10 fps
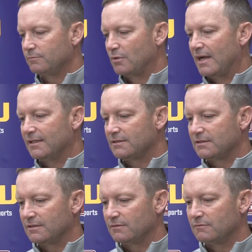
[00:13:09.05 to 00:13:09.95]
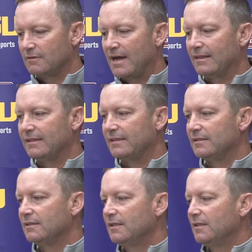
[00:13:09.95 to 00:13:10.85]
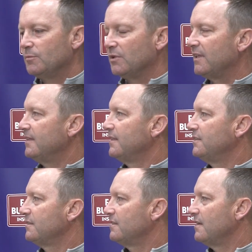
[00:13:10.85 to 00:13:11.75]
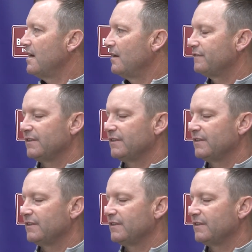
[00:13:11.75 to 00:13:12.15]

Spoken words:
Bryce and Riley, but they did just enough.